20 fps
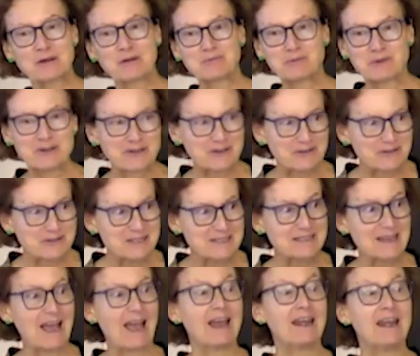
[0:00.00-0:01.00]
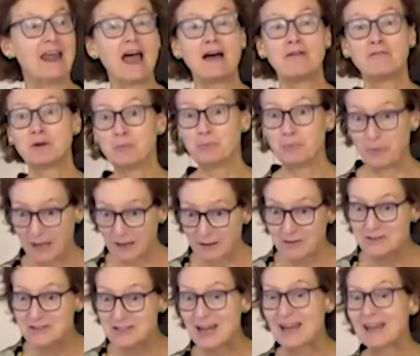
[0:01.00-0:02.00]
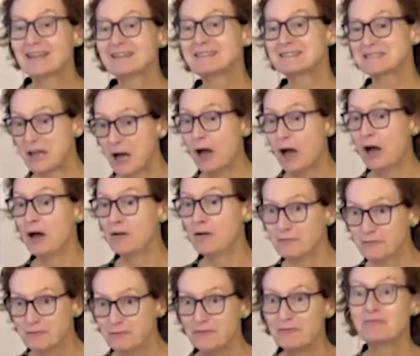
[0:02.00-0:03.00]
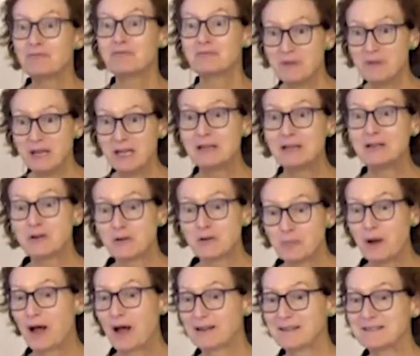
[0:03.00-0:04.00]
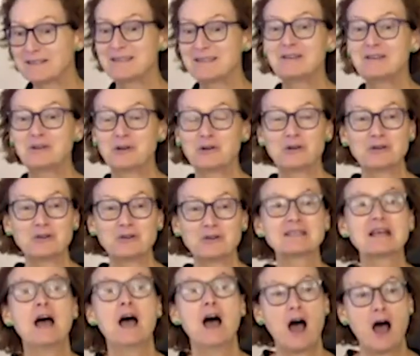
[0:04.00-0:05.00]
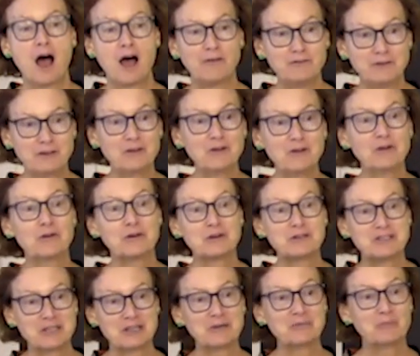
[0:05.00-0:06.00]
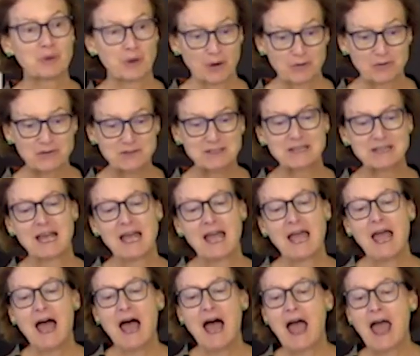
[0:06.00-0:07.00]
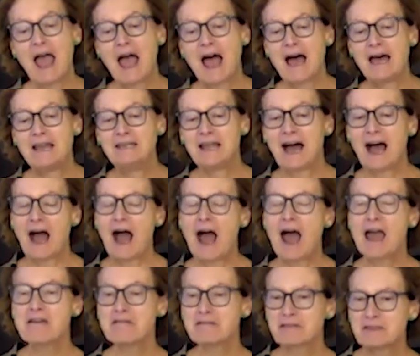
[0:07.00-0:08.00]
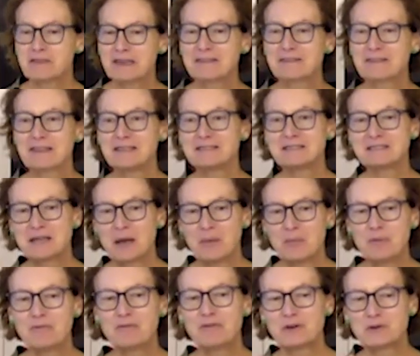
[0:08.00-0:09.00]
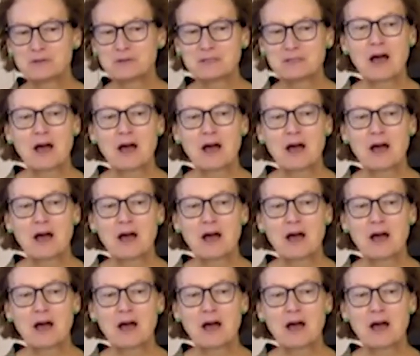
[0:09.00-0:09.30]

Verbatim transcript: reproduce and have a better chance of meeting your policy goals of encouraging births. And I think that some of those